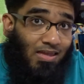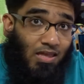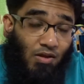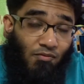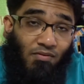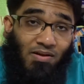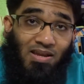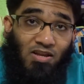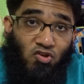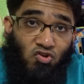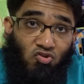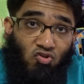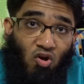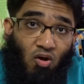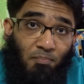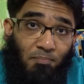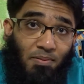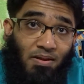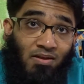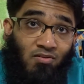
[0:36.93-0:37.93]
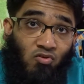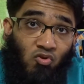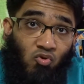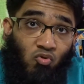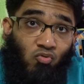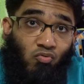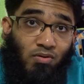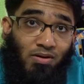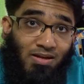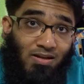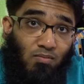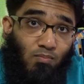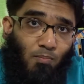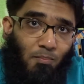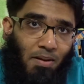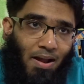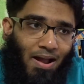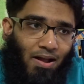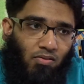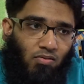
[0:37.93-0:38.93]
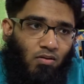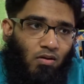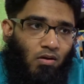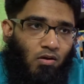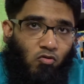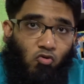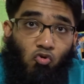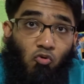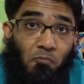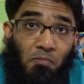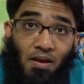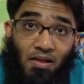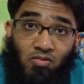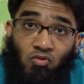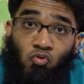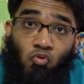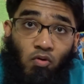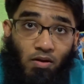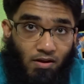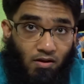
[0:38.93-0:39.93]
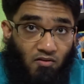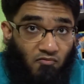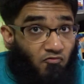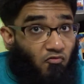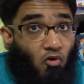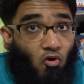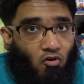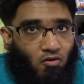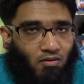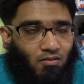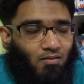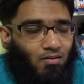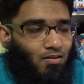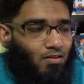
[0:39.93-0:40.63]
even in shopping you need math 2 plus 2 equals 4